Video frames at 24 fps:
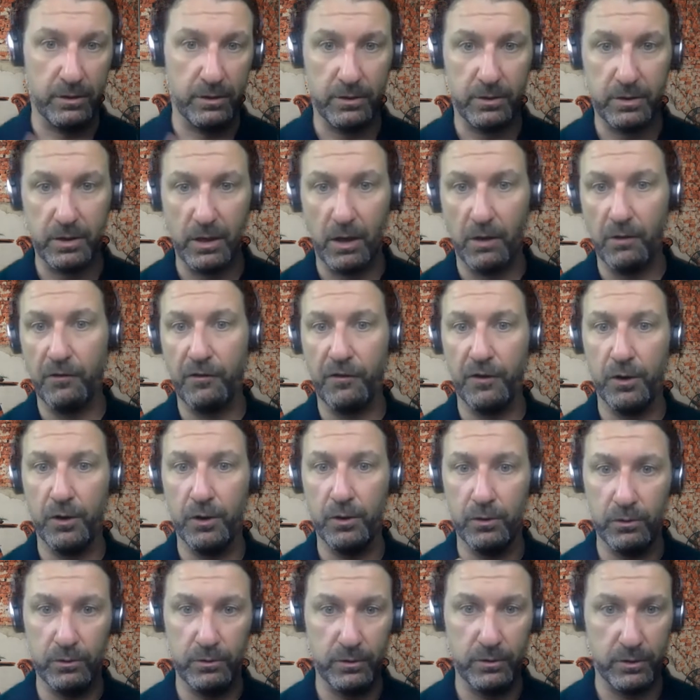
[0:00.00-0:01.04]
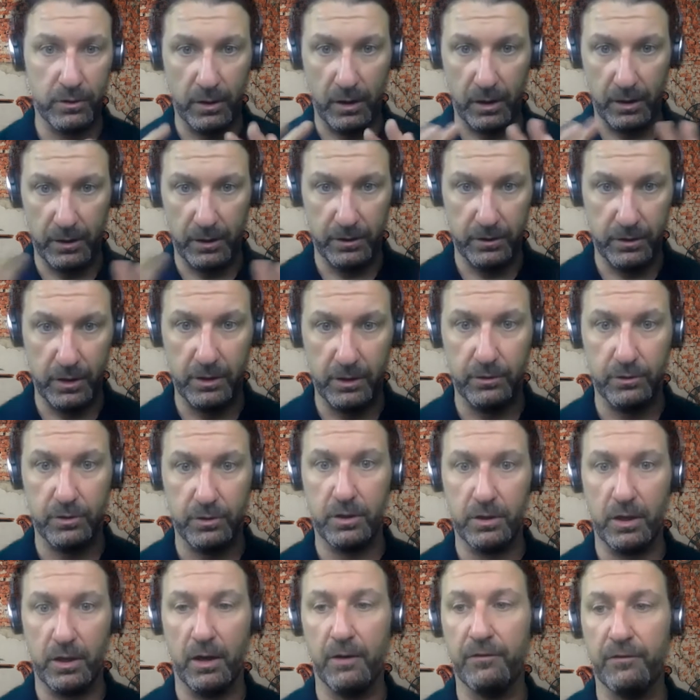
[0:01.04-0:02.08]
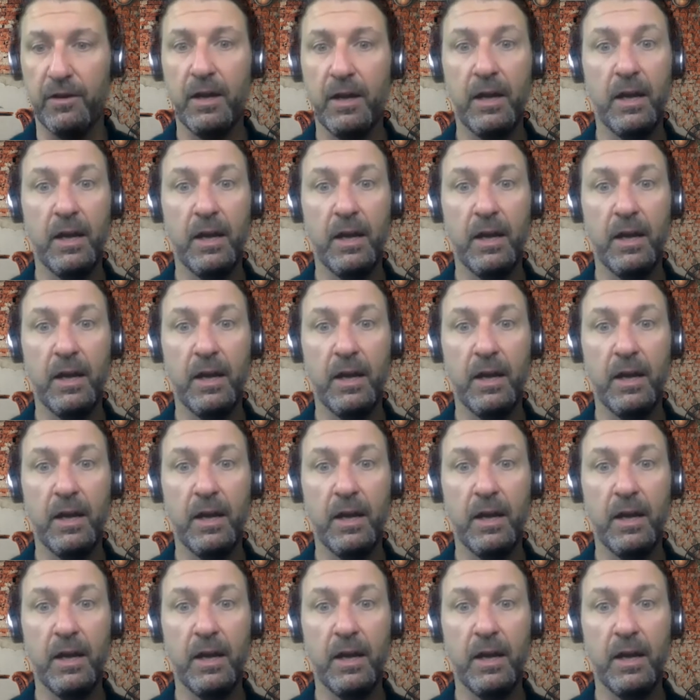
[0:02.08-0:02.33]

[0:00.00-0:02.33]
and cell phones and all this other stuff.